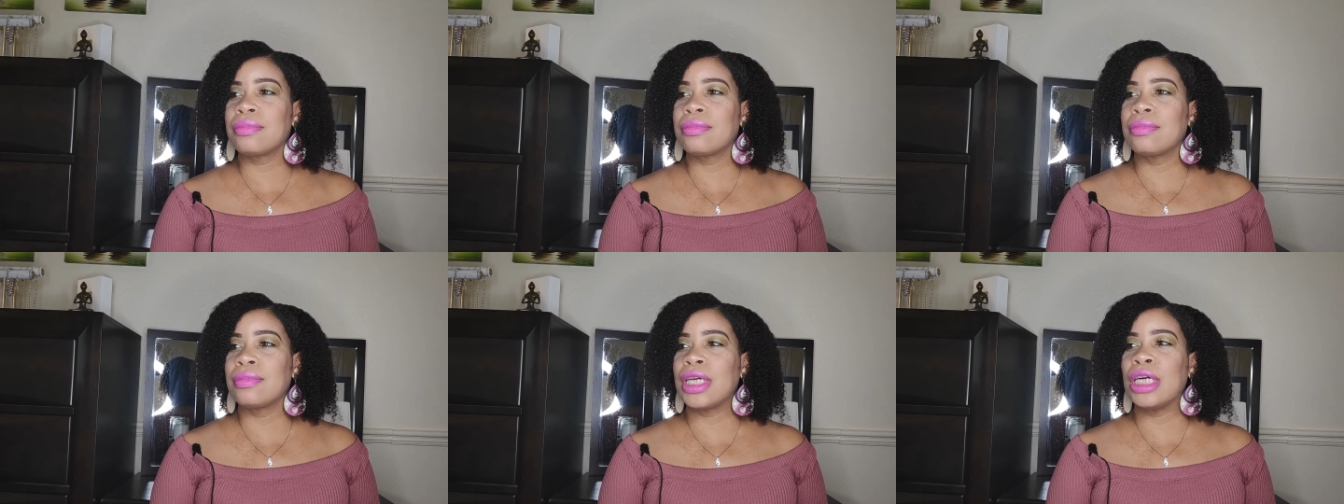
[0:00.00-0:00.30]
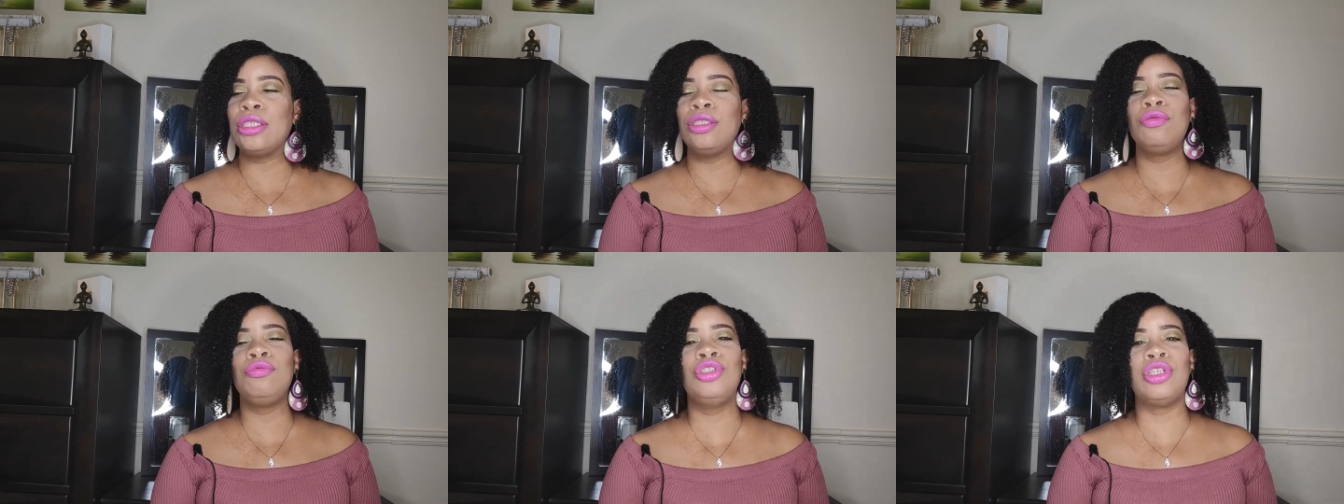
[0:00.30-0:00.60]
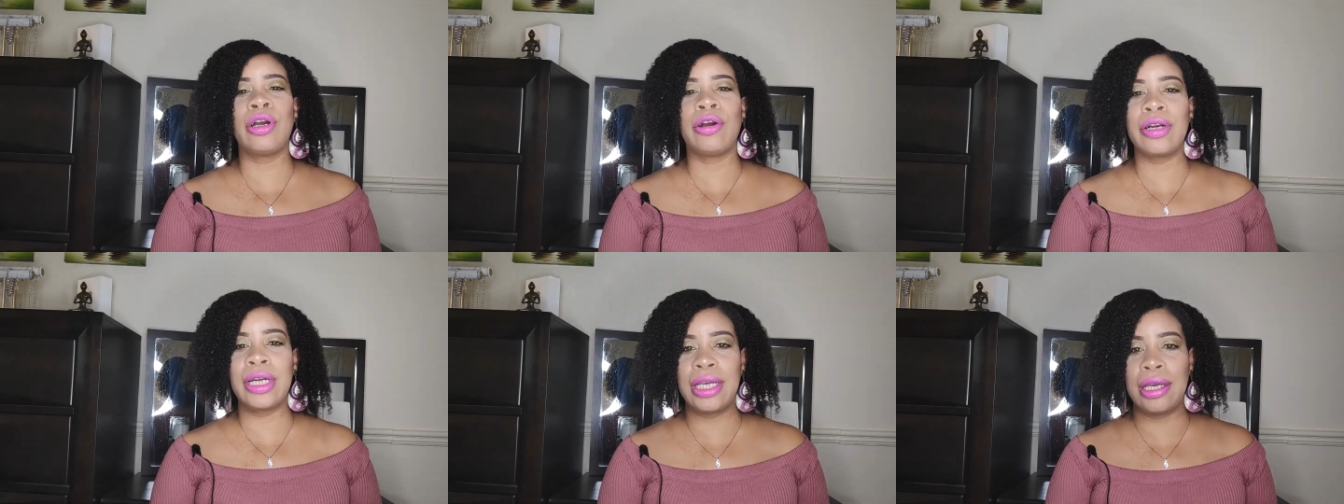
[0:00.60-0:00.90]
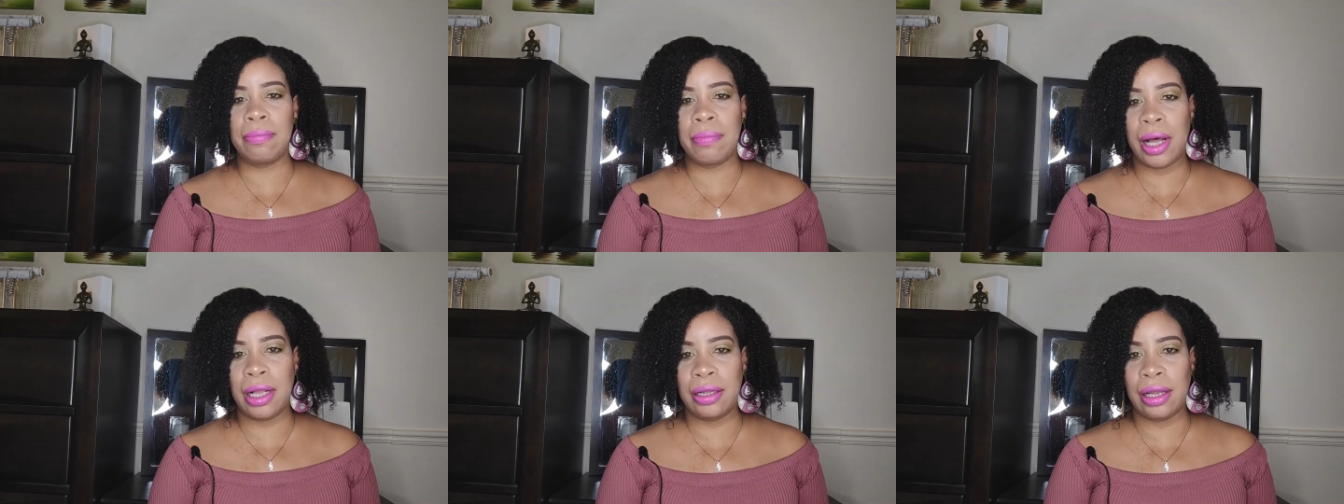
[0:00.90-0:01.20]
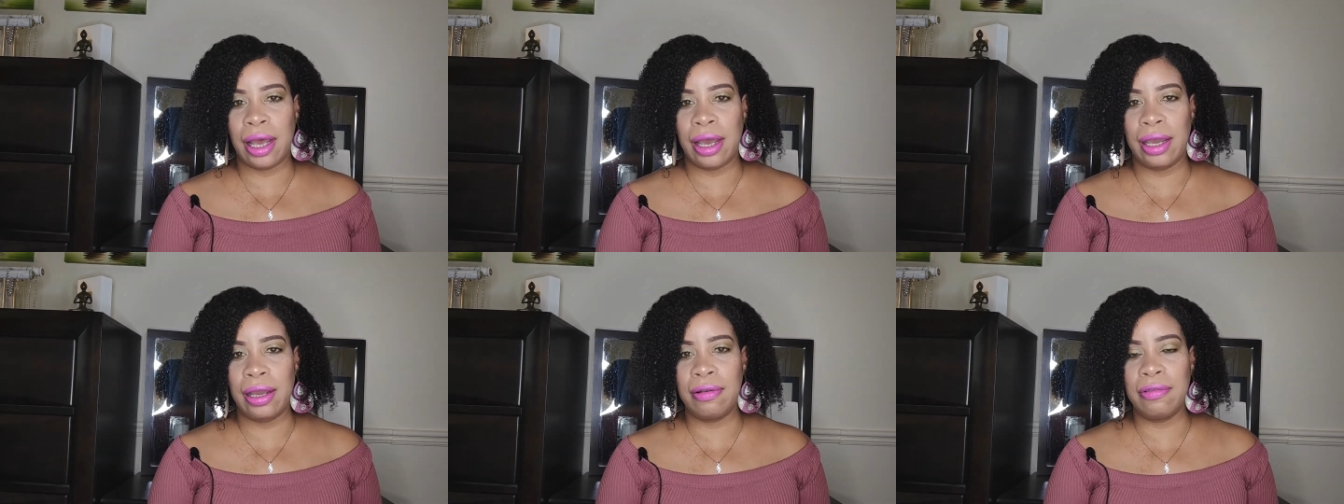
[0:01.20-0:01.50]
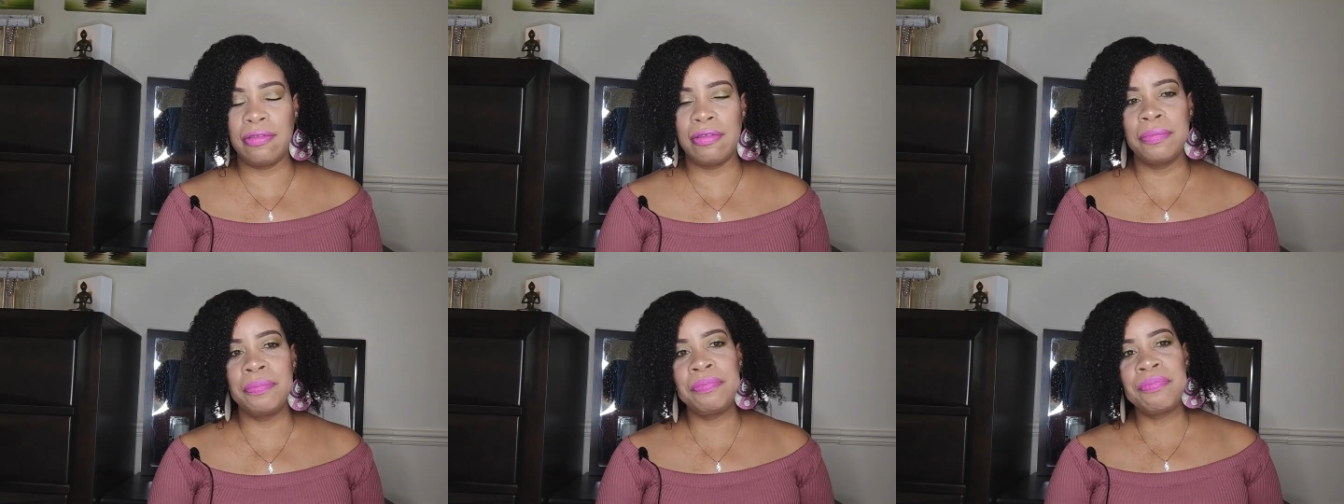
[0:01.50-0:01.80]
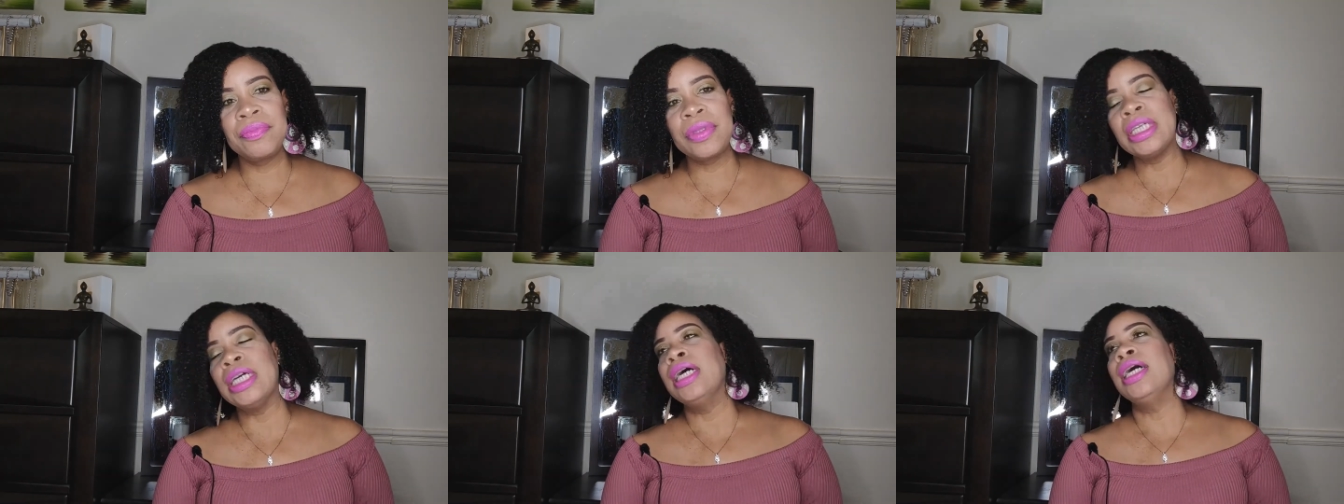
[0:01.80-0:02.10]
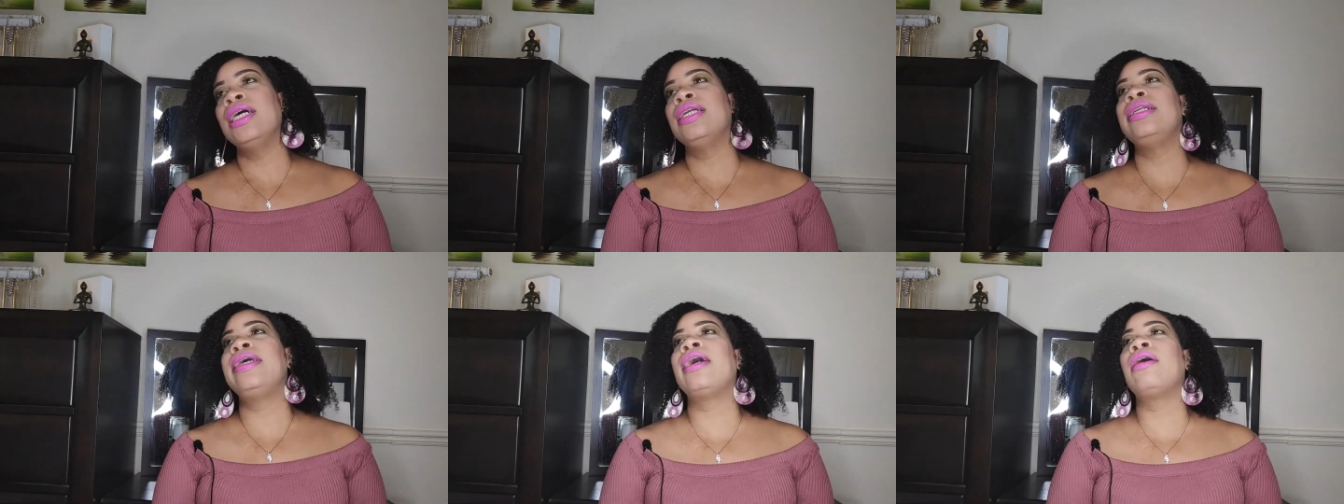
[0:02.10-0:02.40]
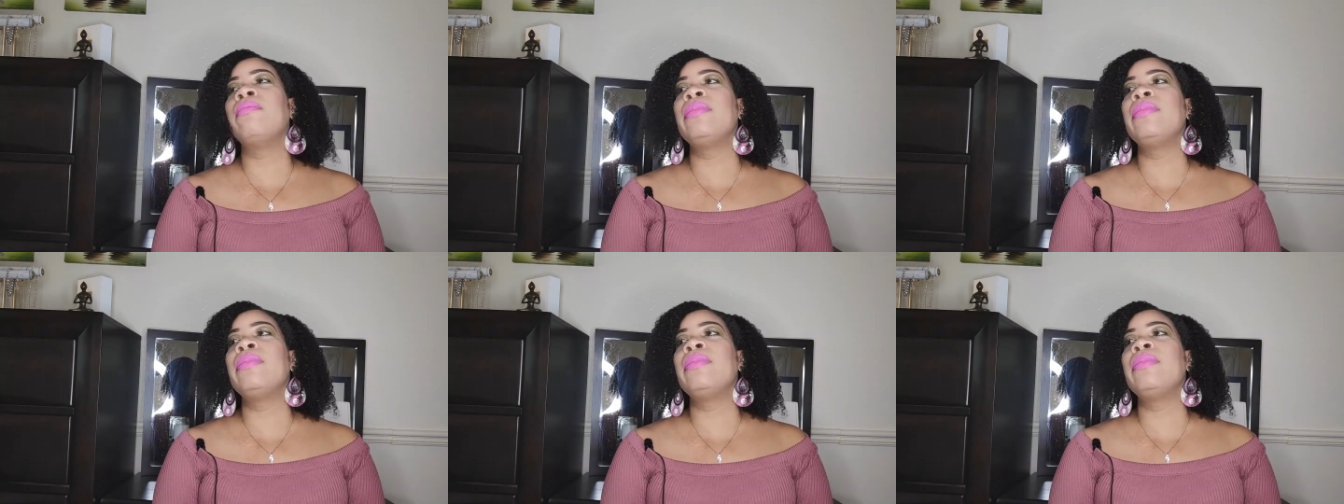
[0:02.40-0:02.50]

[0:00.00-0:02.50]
a new journey in my life. Now,